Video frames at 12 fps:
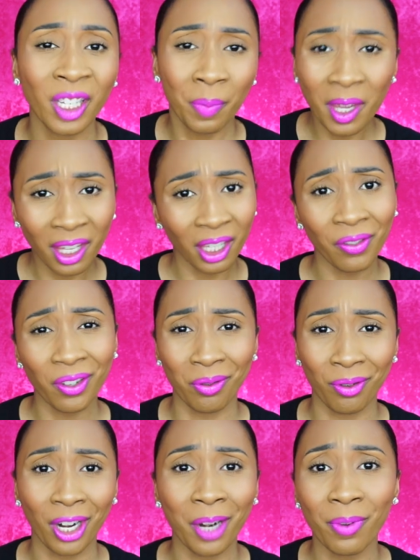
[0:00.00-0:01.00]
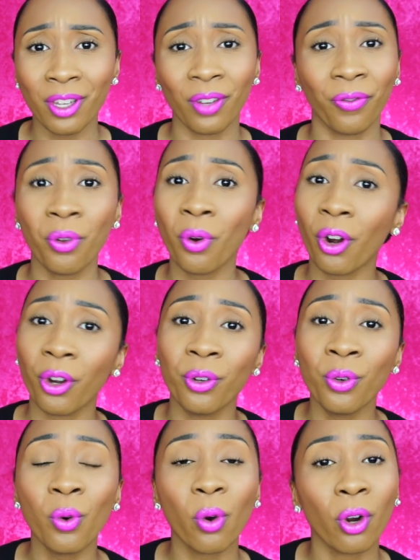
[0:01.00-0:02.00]
Speaking of subscribers, if you are a
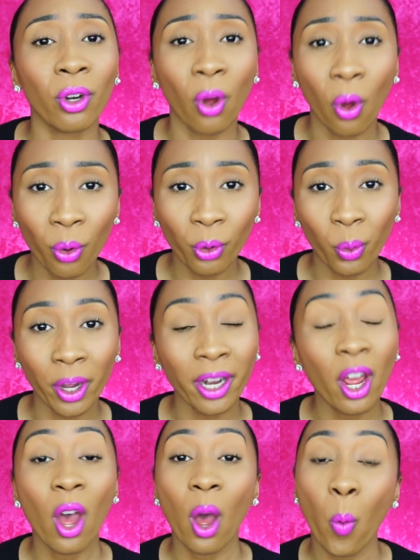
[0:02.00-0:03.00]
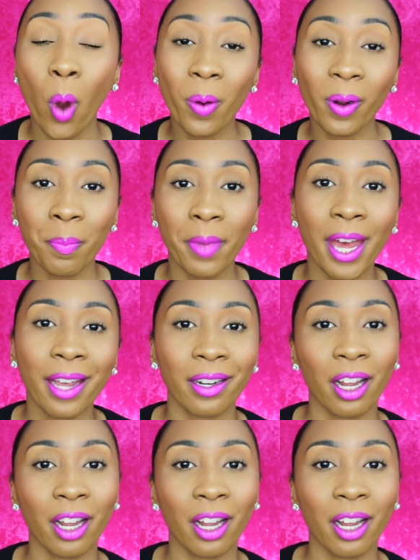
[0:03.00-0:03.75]
new or an old one, welcome back.